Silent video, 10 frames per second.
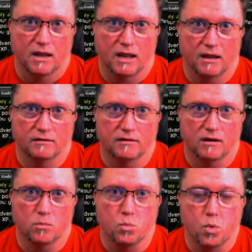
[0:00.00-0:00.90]

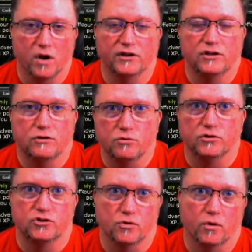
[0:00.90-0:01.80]
and what you
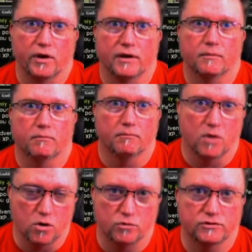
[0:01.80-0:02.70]
enjoy
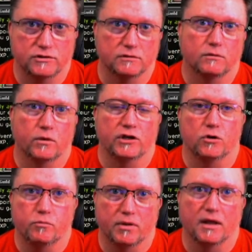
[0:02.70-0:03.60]
most when
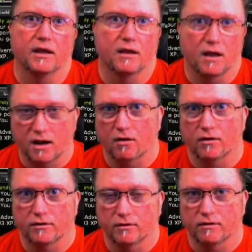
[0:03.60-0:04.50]
you play a
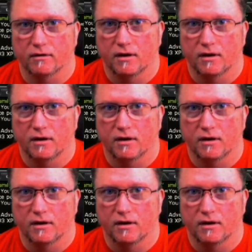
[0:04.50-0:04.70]
character.